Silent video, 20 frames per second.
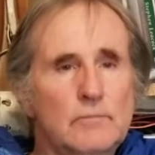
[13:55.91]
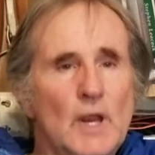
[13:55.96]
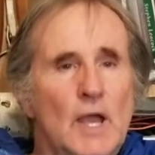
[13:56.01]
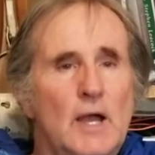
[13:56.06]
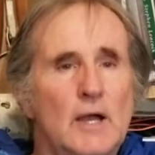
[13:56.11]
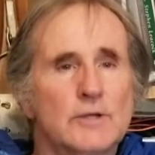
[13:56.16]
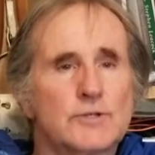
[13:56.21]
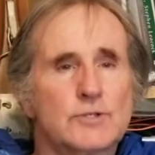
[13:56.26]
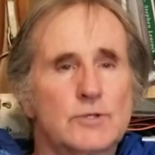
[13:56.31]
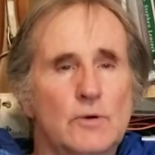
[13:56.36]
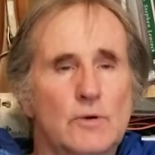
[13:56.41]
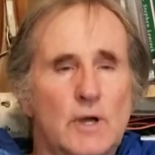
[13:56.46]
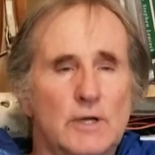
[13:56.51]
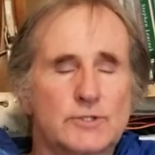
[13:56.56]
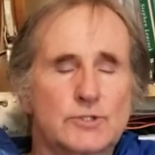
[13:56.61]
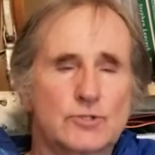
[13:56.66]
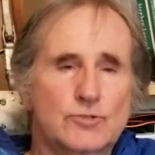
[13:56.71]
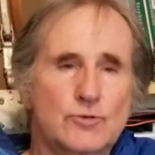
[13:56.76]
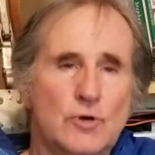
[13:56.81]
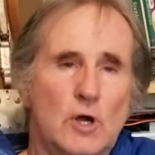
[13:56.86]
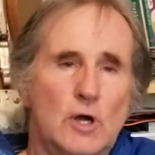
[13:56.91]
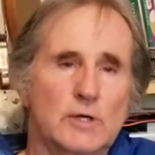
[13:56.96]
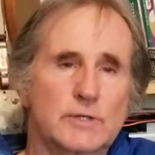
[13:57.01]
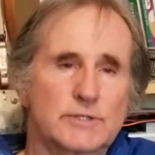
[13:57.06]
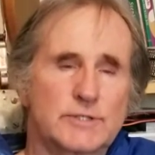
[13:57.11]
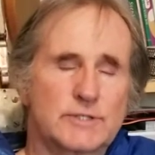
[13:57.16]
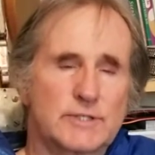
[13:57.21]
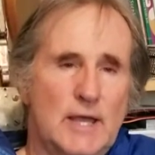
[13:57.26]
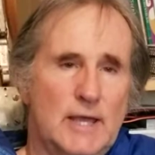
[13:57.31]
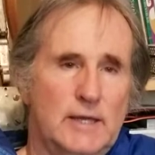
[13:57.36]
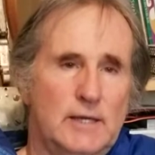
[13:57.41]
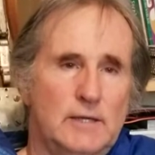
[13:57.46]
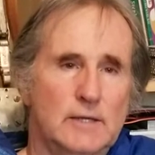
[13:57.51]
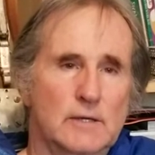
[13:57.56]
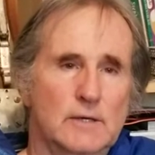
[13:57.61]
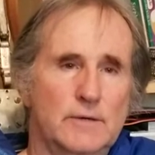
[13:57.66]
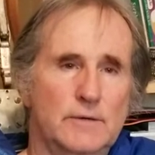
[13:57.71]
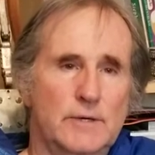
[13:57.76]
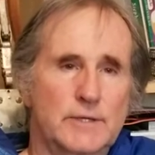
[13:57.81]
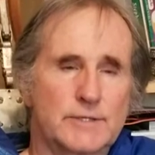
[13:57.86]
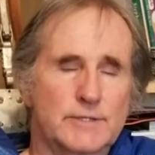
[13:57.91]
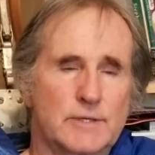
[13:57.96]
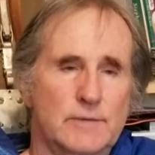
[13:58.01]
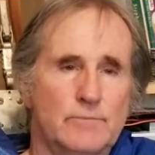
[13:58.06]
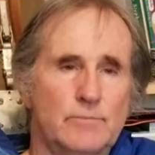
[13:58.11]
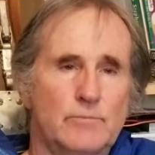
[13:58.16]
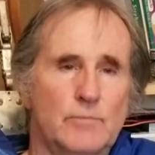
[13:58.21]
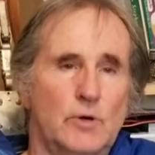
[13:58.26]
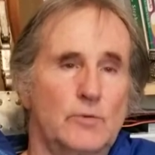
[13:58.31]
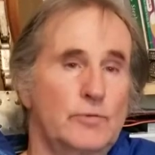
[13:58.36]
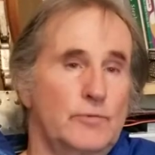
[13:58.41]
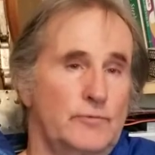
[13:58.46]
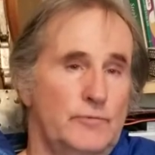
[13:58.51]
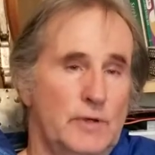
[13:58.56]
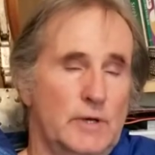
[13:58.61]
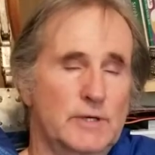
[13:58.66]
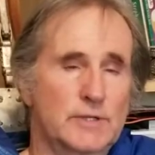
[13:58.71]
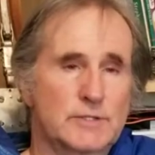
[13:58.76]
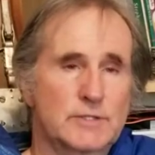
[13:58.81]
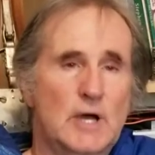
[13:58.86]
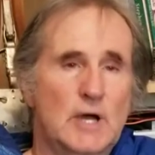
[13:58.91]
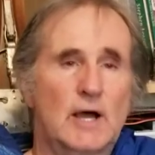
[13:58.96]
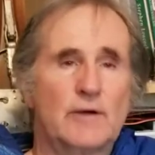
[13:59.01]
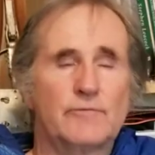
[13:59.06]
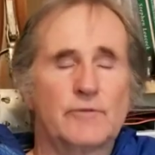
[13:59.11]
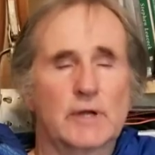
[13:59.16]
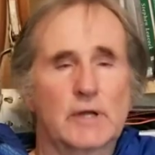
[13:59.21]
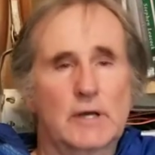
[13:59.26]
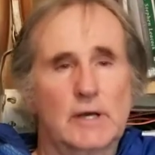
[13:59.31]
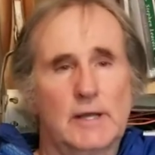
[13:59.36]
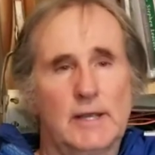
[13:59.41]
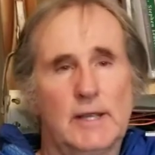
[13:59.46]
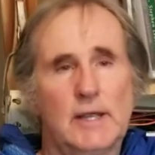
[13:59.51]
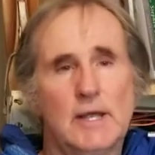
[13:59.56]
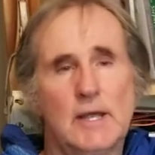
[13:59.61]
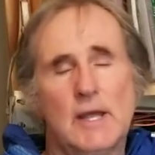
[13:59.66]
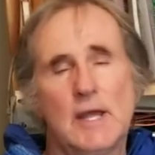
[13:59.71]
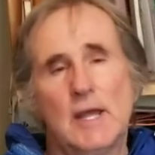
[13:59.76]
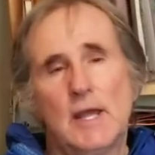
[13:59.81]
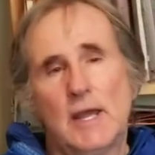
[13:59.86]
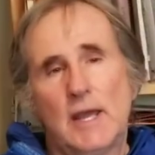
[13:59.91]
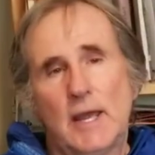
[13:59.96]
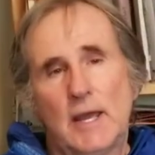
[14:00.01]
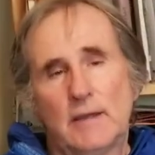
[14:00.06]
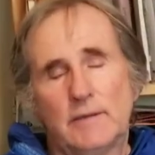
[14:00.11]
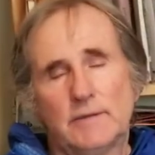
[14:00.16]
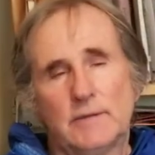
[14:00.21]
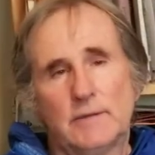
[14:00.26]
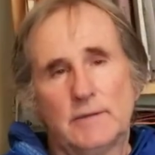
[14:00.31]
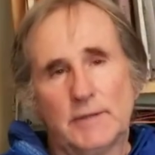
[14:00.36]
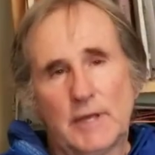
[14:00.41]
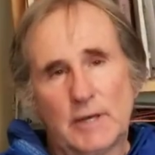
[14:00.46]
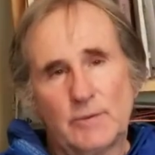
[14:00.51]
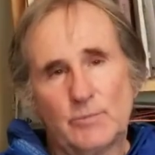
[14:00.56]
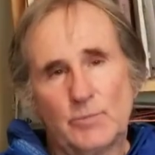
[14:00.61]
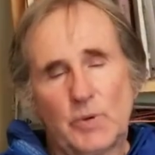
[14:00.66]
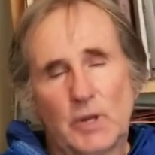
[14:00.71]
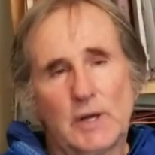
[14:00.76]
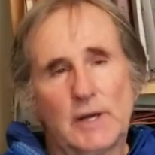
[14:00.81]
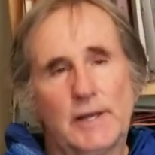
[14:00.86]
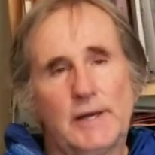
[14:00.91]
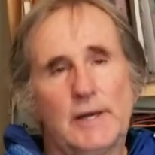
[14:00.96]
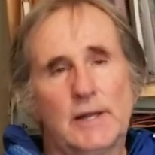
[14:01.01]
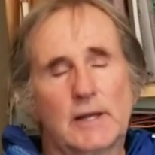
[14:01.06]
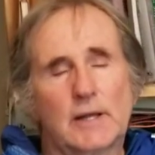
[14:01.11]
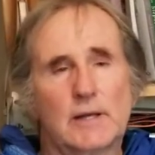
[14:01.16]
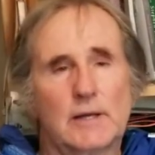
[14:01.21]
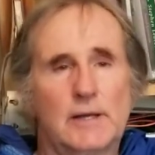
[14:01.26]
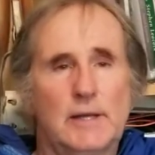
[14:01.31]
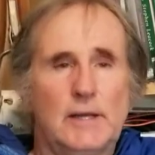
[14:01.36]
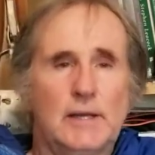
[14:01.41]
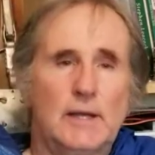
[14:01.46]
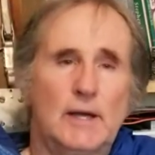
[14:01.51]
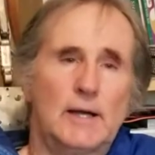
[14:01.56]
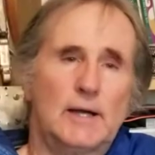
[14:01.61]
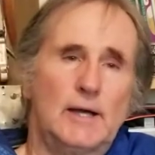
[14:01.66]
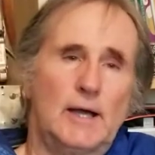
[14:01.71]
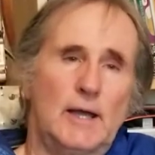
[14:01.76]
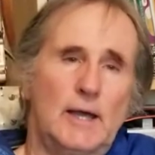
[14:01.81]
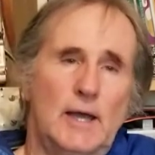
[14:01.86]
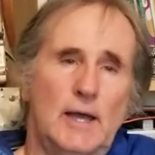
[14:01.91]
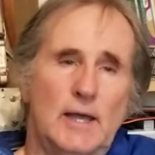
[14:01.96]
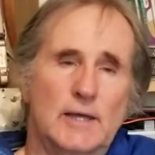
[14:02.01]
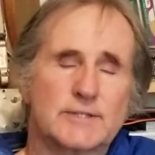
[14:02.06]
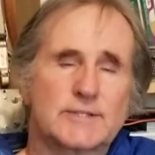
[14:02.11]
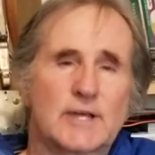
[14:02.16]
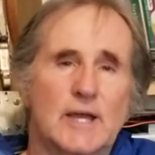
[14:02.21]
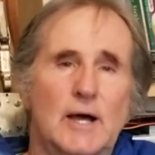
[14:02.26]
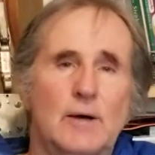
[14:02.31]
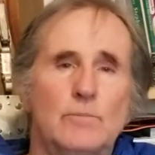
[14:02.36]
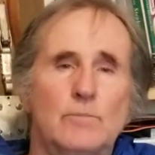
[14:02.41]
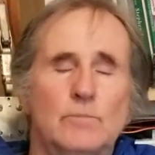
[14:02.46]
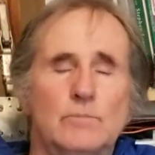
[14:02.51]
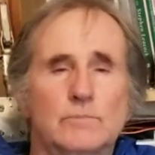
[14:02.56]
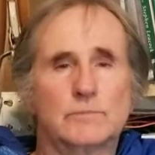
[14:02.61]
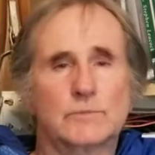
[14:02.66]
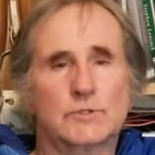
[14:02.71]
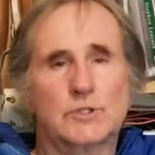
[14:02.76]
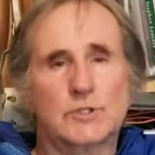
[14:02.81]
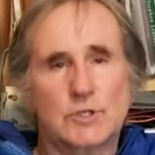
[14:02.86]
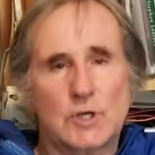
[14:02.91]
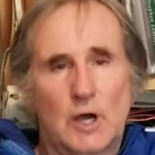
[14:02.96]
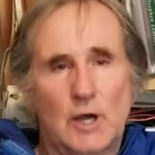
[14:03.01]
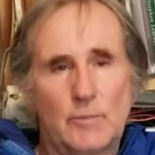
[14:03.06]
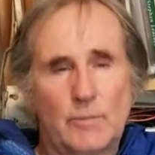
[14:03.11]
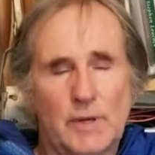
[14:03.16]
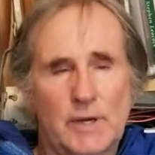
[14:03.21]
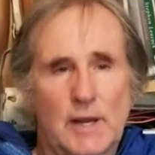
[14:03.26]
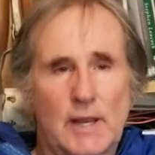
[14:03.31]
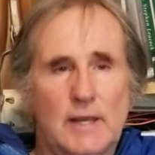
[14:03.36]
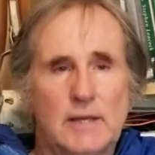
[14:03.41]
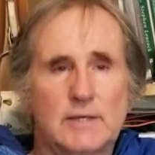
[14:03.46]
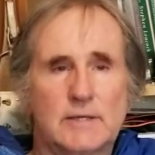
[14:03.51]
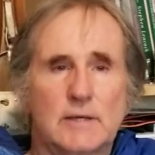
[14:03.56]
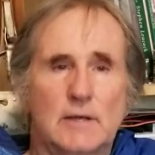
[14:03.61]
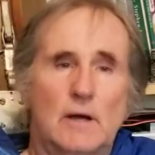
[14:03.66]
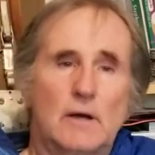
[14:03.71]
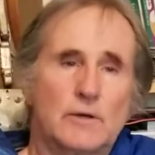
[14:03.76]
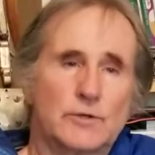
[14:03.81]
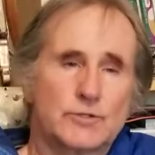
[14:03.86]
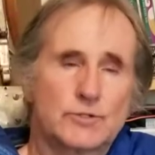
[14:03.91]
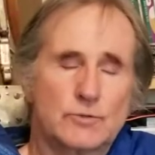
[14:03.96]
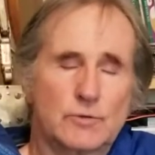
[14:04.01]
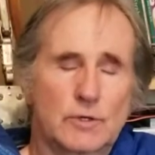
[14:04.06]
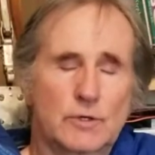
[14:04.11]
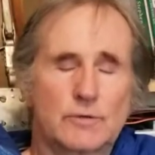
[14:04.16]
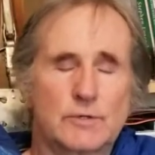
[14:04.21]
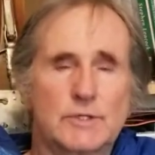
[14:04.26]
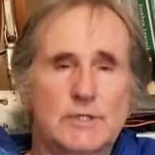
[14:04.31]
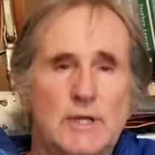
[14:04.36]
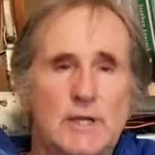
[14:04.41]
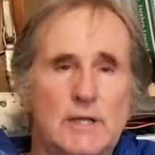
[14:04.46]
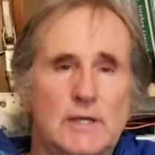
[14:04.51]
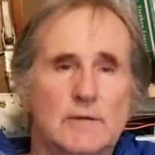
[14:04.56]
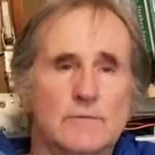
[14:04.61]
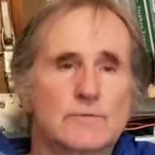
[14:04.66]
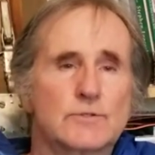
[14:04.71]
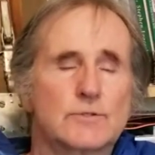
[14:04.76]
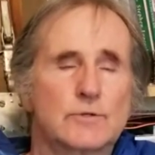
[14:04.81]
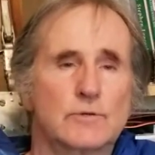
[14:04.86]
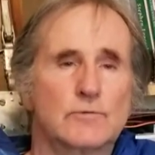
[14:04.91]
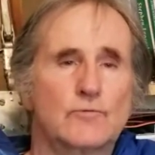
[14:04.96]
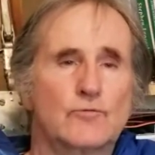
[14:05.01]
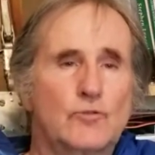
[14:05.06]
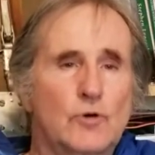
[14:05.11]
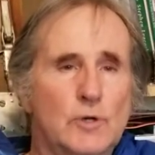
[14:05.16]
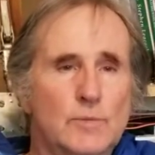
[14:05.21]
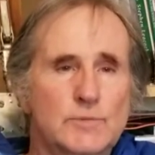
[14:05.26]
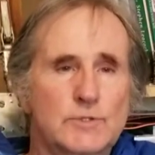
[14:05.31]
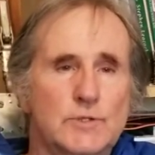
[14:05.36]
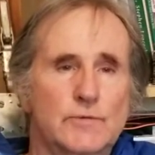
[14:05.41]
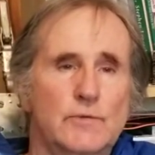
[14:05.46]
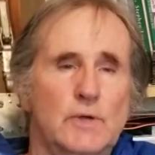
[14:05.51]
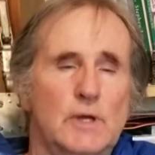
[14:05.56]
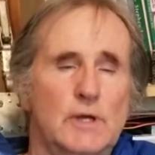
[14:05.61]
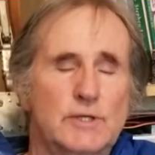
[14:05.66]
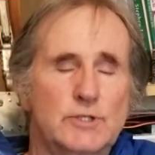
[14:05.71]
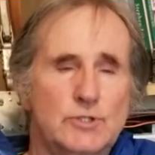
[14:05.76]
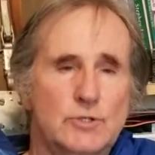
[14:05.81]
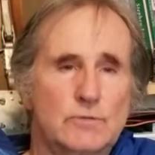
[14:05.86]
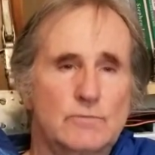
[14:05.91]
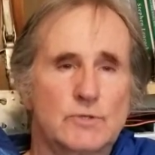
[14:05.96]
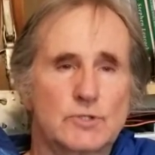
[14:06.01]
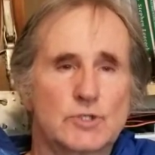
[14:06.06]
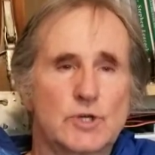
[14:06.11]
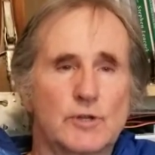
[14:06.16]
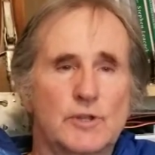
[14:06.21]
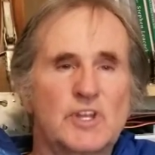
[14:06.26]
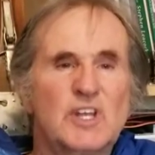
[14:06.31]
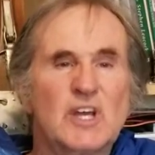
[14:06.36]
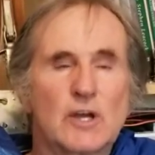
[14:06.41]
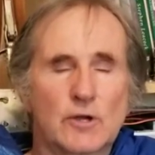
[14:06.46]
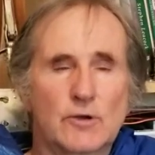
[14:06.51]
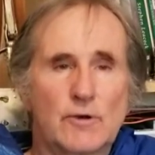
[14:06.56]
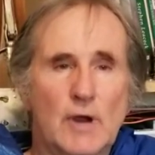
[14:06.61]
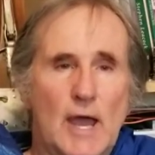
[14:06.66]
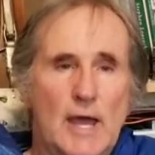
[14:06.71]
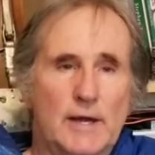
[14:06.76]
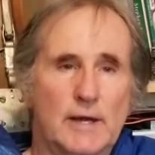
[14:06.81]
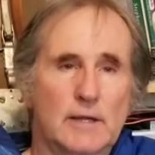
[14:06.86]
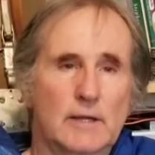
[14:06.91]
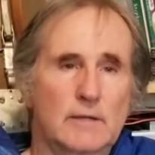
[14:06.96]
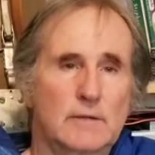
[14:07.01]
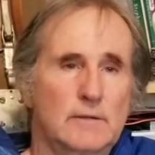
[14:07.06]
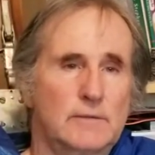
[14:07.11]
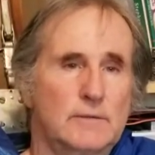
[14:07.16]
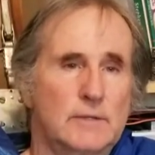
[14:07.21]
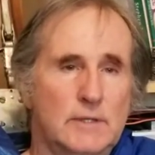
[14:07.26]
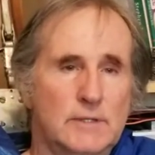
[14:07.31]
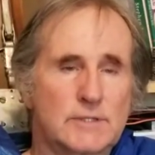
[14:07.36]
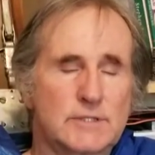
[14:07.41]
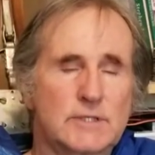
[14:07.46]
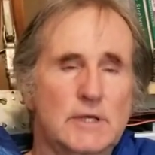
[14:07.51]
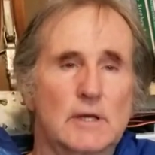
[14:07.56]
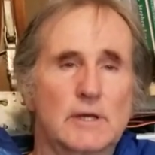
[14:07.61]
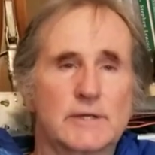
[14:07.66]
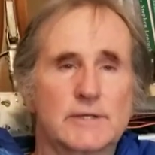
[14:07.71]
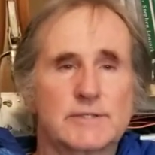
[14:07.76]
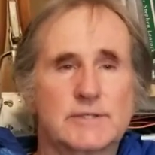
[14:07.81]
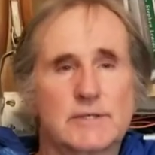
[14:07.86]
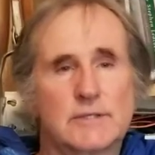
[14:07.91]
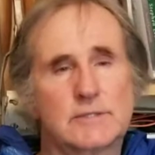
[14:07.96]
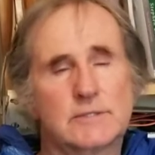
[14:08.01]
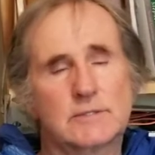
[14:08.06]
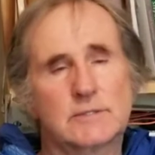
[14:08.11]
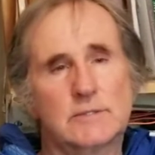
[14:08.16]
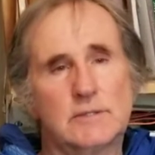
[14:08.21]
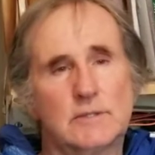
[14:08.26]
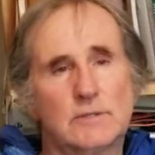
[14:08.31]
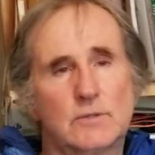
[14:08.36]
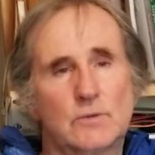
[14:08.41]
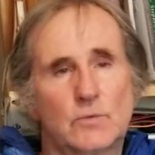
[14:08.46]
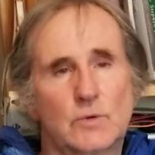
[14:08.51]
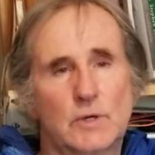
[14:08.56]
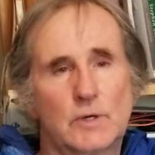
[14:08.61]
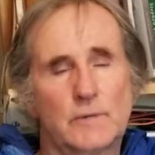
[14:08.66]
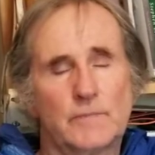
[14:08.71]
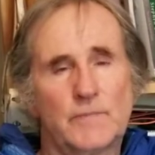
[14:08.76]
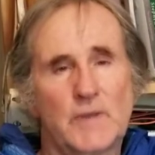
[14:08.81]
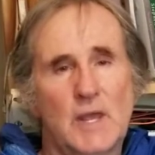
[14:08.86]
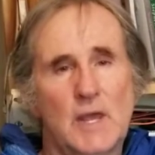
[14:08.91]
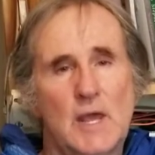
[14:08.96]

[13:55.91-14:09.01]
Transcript: Uh, so, a strong secularism, both philosophically and then politically, has come to dominate. Also, a critique of certain forms of religion, which are theocratic and that still exist in the world.